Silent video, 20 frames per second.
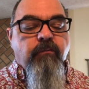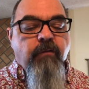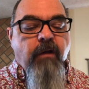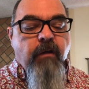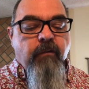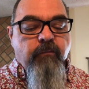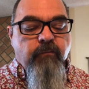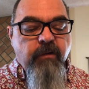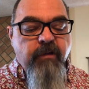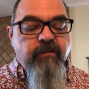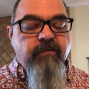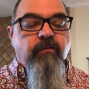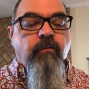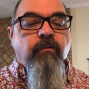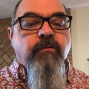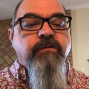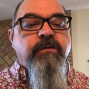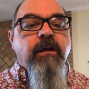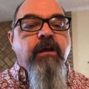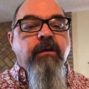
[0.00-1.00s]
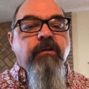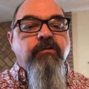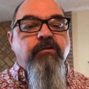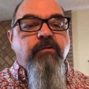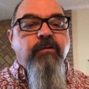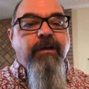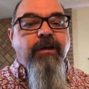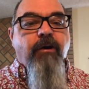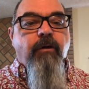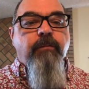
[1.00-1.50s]
a, resource
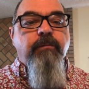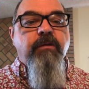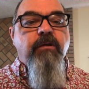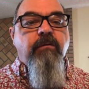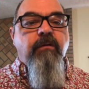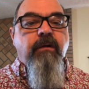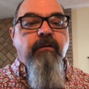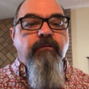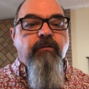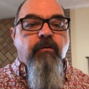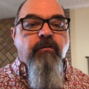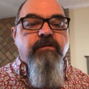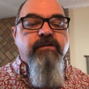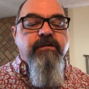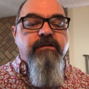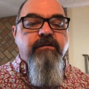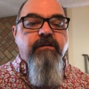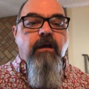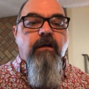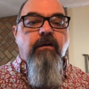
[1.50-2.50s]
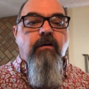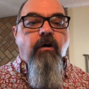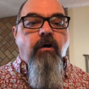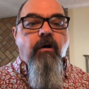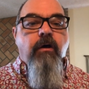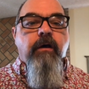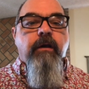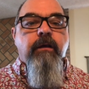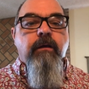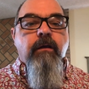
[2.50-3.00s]
to help you if you're stuck
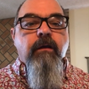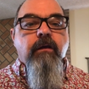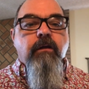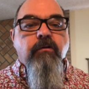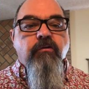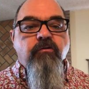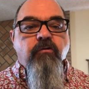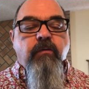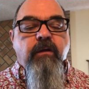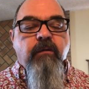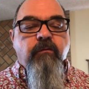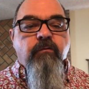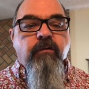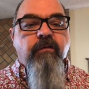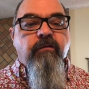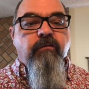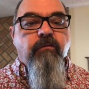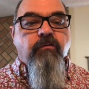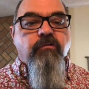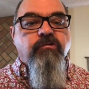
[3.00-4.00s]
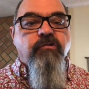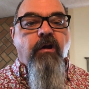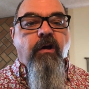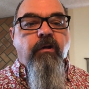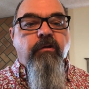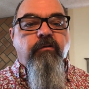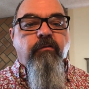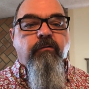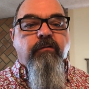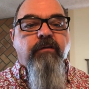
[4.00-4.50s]
on doing research
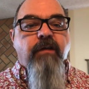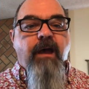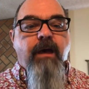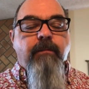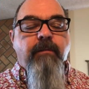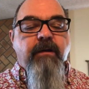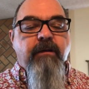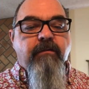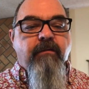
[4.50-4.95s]
on your topic.